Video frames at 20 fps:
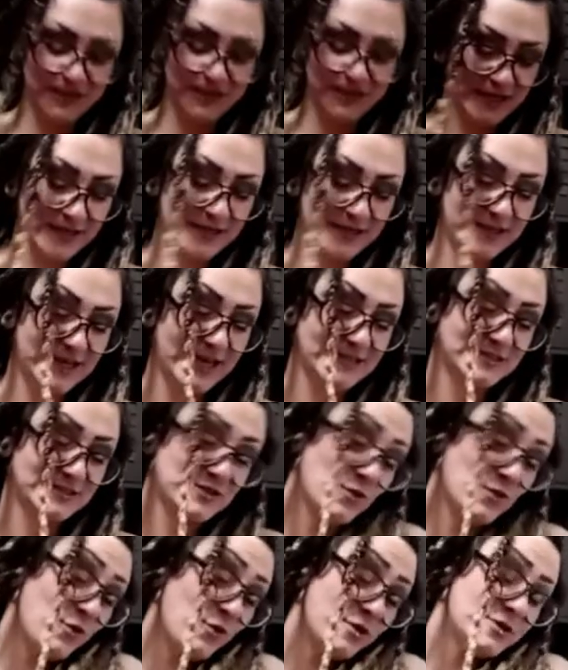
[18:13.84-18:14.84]
feeling
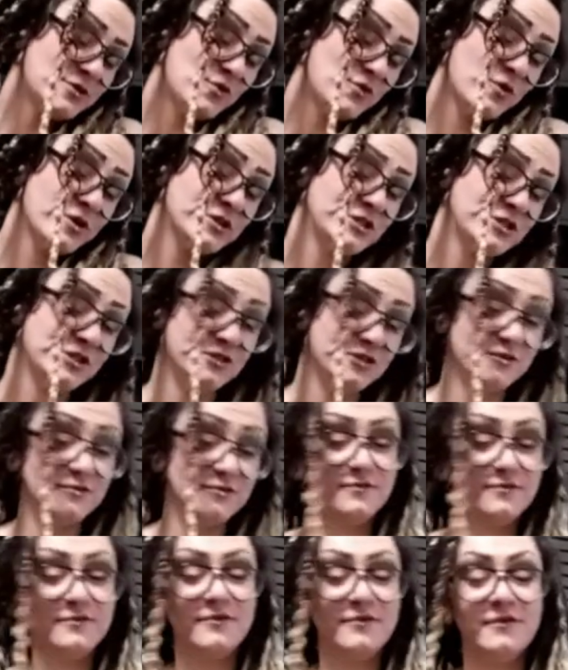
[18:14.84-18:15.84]
against or towards
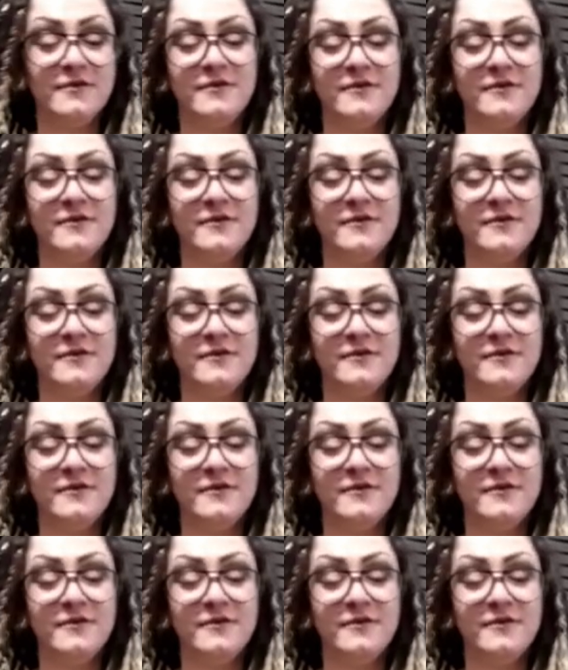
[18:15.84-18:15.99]
you.